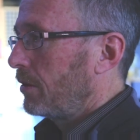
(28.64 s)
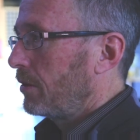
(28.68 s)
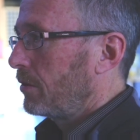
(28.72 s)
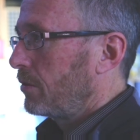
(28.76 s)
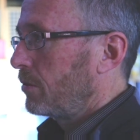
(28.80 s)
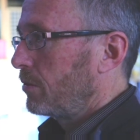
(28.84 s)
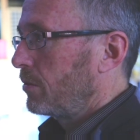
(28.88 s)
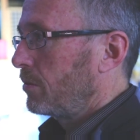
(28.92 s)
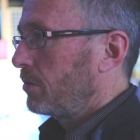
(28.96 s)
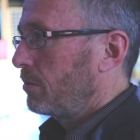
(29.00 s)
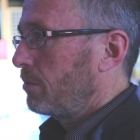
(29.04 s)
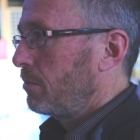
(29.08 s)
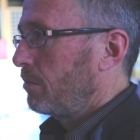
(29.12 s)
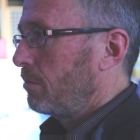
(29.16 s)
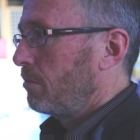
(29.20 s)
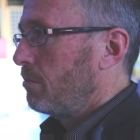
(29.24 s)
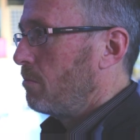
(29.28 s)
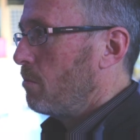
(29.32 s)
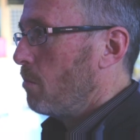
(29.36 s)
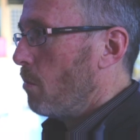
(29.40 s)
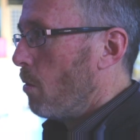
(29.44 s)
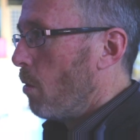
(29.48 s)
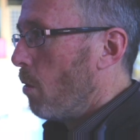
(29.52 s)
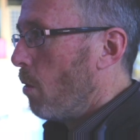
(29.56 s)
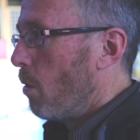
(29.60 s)
there's
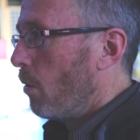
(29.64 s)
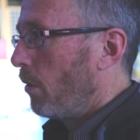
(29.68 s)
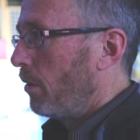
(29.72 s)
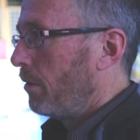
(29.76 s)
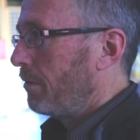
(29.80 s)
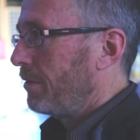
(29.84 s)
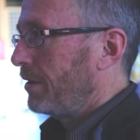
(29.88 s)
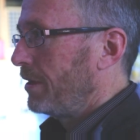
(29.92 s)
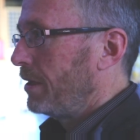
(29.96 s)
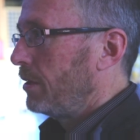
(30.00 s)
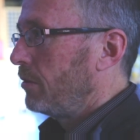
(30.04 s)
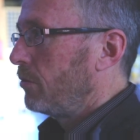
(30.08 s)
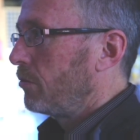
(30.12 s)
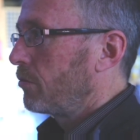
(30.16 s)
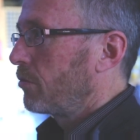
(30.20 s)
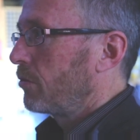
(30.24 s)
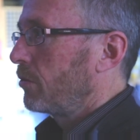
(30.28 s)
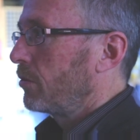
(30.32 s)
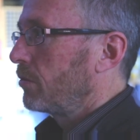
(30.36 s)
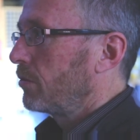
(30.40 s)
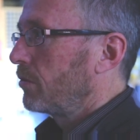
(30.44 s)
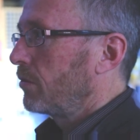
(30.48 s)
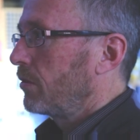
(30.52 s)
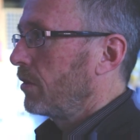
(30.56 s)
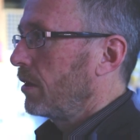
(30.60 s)
more of an
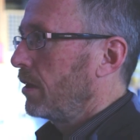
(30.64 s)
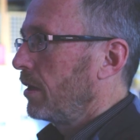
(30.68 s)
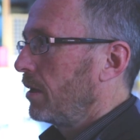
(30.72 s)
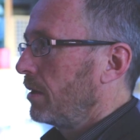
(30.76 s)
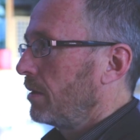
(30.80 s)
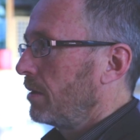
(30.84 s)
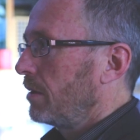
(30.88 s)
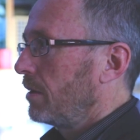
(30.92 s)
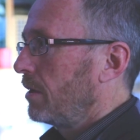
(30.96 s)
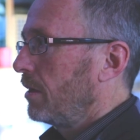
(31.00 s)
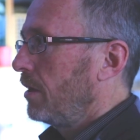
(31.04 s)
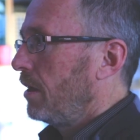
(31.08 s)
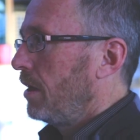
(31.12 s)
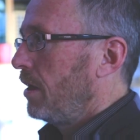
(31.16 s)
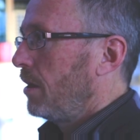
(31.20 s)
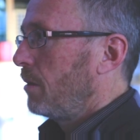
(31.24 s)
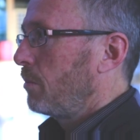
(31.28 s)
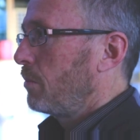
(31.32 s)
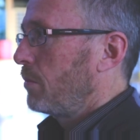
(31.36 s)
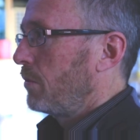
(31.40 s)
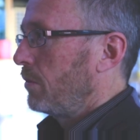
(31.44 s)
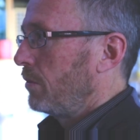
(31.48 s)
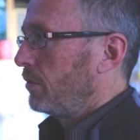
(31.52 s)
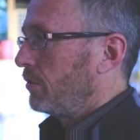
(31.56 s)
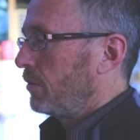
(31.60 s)
interest in
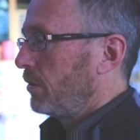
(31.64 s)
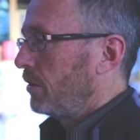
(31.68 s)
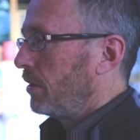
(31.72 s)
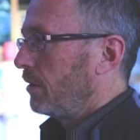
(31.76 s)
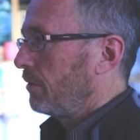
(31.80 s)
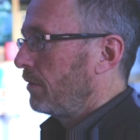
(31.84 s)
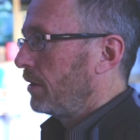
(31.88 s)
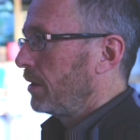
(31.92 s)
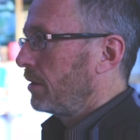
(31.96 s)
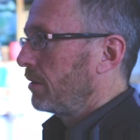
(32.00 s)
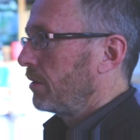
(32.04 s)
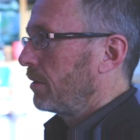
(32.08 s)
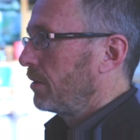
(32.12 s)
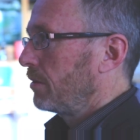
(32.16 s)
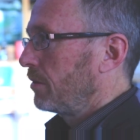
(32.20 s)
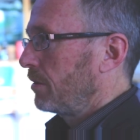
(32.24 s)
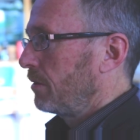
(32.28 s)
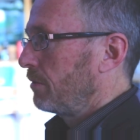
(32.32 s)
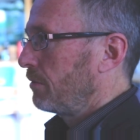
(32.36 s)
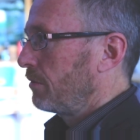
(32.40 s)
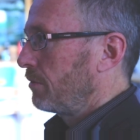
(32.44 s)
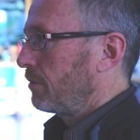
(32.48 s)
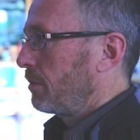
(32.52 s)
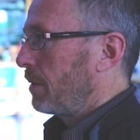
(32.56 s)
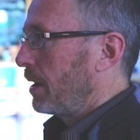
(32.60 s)
preserving
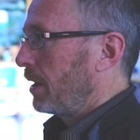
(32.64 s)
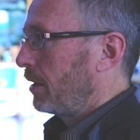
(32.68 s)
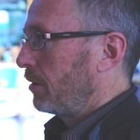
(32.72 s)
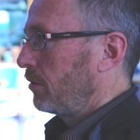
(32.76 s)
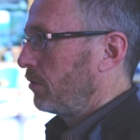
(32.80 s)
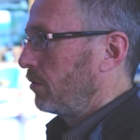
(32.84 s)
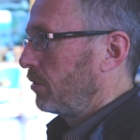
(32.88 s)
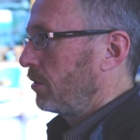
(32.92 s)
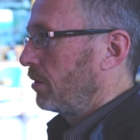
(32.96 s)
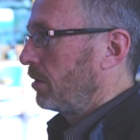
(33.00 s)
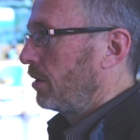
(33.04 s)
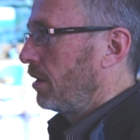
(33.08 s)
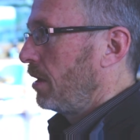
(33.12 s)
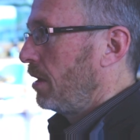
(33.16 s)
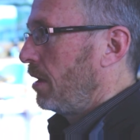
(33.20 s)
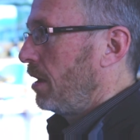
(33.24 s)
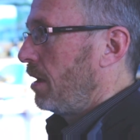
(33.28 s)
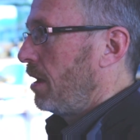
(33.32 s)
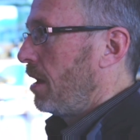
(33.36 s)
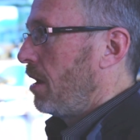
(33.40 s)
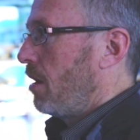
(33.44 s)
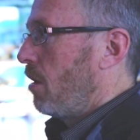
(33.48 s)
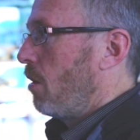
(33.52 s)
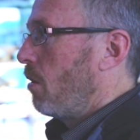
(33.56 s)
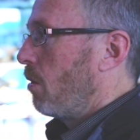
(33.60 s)
this information
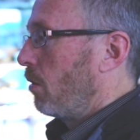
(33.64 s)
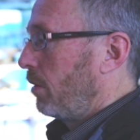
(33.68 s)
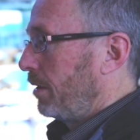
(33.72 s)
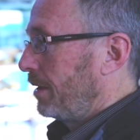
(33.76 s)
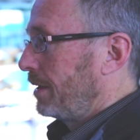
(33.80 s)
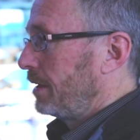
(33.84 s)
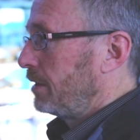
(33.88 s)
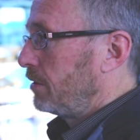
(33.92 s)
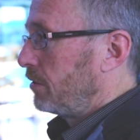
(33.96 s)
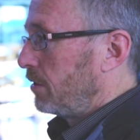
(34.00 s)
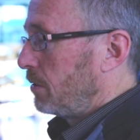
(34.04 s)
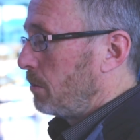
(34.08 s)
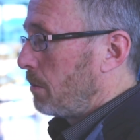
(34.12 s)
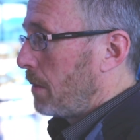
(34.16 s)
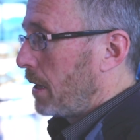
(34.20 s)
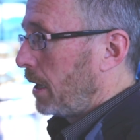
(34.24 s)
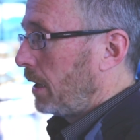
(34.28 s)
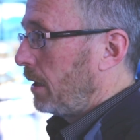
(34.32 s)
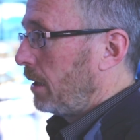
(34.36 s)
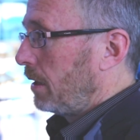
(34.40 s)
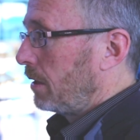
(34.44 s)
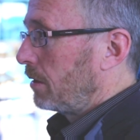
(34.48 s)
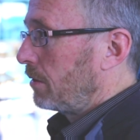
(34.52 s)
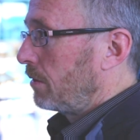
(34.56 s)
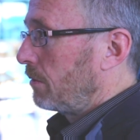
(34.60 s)
or at least in
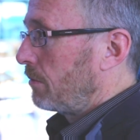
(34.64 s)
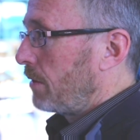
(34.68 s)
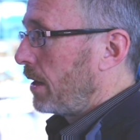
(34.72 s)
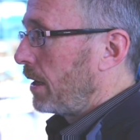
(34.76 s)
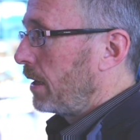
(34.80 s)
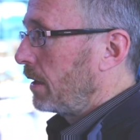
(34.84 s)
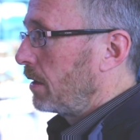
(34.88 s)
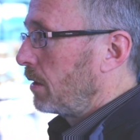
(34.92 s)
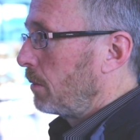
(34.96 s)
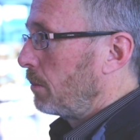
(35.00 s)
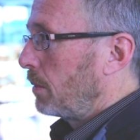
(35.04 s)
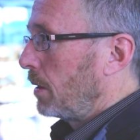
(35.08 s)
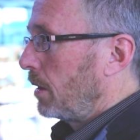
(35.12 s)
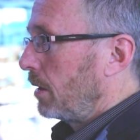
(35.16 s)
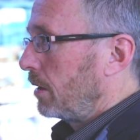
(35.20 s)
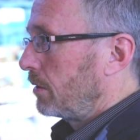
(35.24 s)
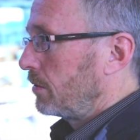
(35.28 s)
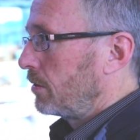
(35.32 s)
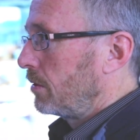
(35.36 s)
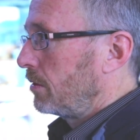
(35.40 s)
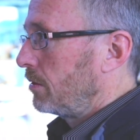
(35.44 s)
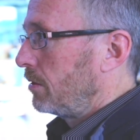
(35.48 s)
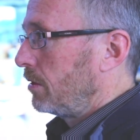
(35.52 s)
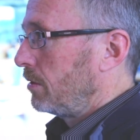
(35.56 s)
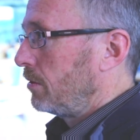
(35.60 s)
making it available
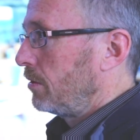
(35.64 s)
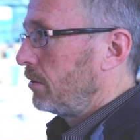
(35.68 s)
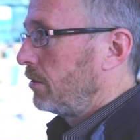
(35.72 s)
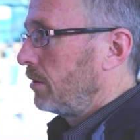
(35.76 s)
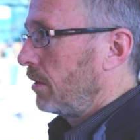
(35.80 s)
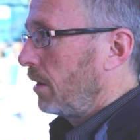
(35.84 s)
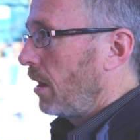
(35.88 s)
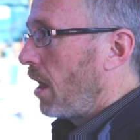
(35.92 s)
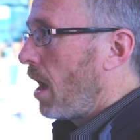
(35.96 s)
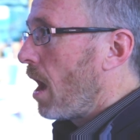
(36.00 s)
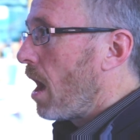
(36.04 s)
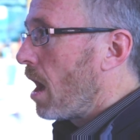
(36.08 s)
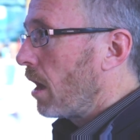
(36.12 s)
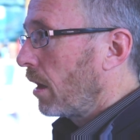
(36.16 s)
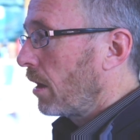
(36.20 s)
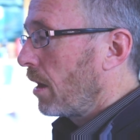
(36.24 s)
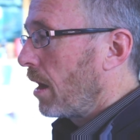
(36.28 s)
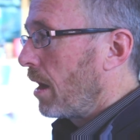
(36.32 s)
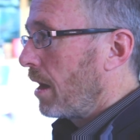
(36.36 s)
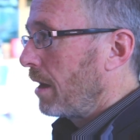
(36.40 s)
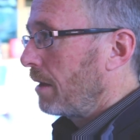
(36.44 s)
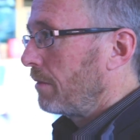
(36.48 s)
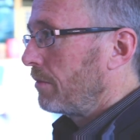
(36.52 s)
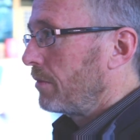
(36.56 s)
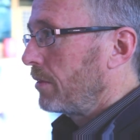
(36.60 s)
as a digital
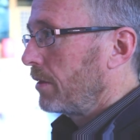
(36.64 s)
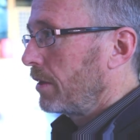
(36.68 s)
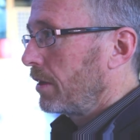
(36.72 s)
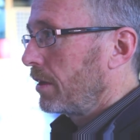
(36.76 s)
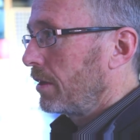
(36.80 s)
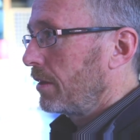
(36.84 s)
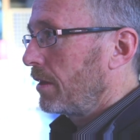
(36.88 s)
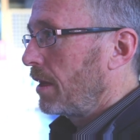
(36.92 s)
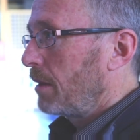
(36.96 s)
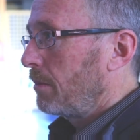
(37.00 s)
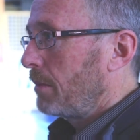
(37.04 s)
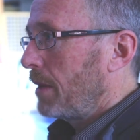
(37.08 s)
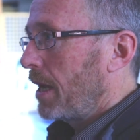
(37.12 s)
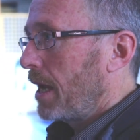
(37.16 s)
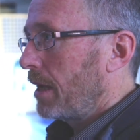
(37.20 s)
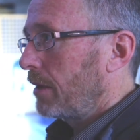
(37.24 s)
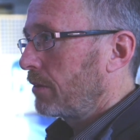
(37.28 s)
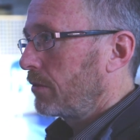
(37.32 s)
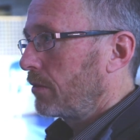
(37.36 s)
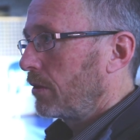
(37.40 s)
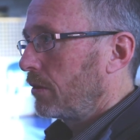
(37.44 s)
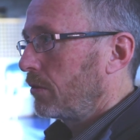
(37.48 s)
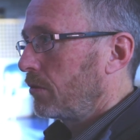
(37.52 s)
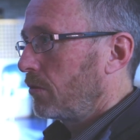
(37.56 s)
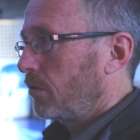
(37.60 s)
archive that can then be
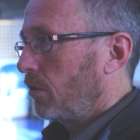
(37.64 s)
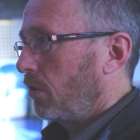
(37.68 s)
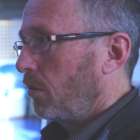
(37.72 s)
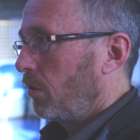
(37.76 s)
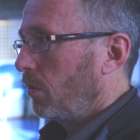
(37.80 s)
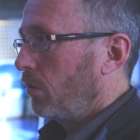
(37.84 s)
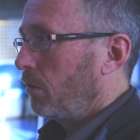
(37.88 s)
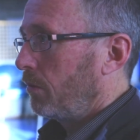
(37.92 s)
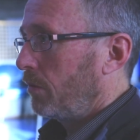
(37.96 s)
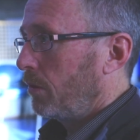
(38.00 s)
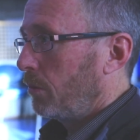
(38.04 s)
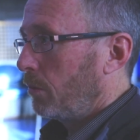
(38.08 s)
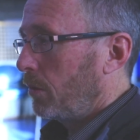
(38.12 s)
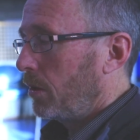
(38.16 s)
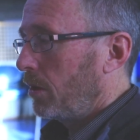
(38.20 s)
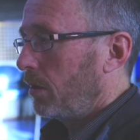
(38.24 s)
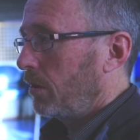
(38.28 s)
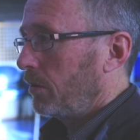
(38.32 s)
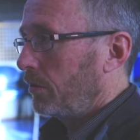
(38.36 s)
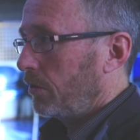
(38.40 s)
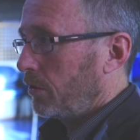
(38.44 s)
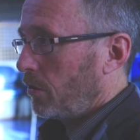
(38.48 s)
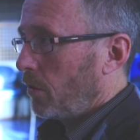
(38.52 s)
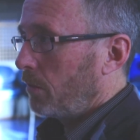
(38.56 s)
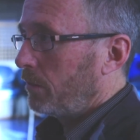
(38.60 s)
accessed all over the
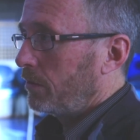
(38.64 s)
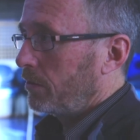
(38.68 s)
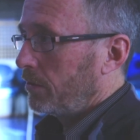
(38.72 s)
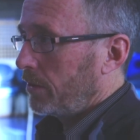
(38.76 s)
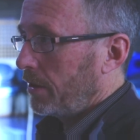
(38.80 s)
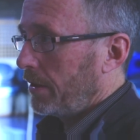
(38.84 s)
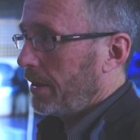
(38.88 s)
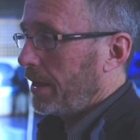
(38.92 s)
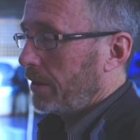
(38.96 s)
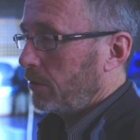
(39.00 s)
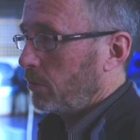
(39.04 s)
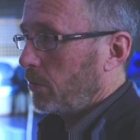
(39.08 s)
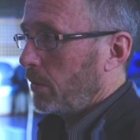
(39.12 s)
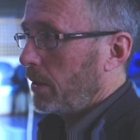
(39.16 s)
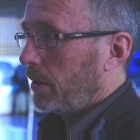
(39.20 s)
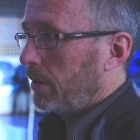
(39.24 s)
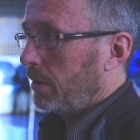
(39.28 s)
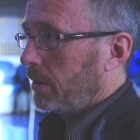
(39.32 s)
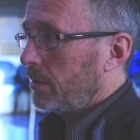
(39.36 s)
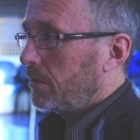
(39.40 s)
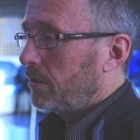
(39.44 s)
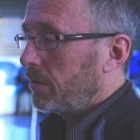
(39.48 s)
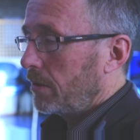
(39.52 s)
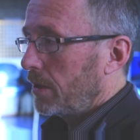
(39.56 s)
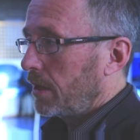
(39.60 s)
world and obviously that's where
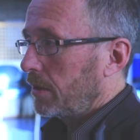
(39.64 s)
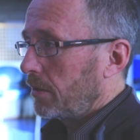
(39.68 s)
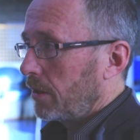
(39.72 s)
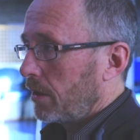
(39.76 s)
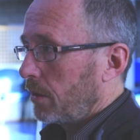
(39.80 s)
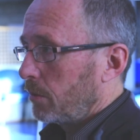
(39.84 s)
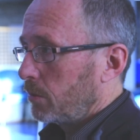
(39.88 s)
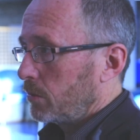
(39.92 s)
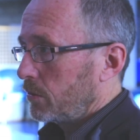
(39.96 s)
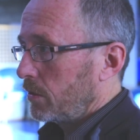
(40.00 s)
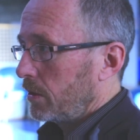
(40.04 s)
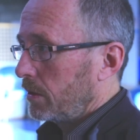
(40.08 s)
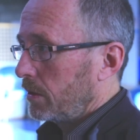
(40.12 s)
the internet comes